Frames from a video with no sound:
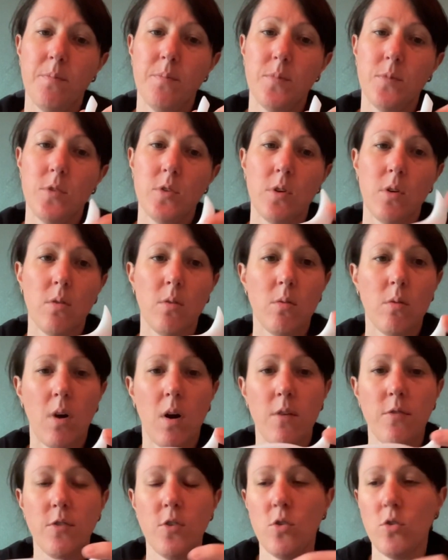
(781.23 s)
So
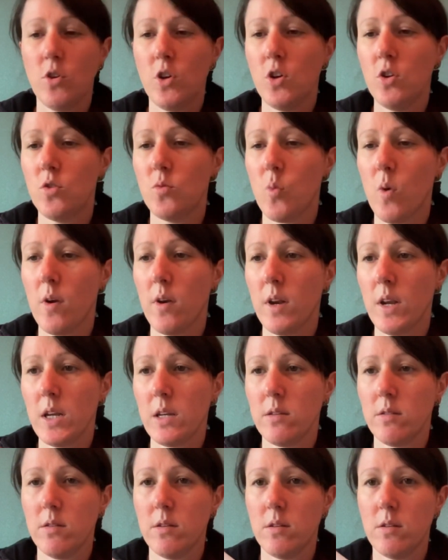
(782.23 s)
I've not used one
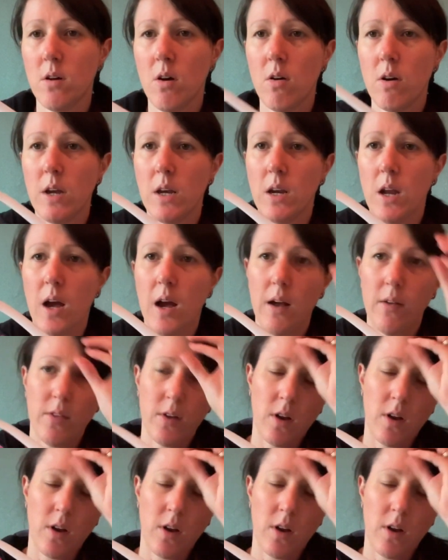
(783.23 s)
this design at the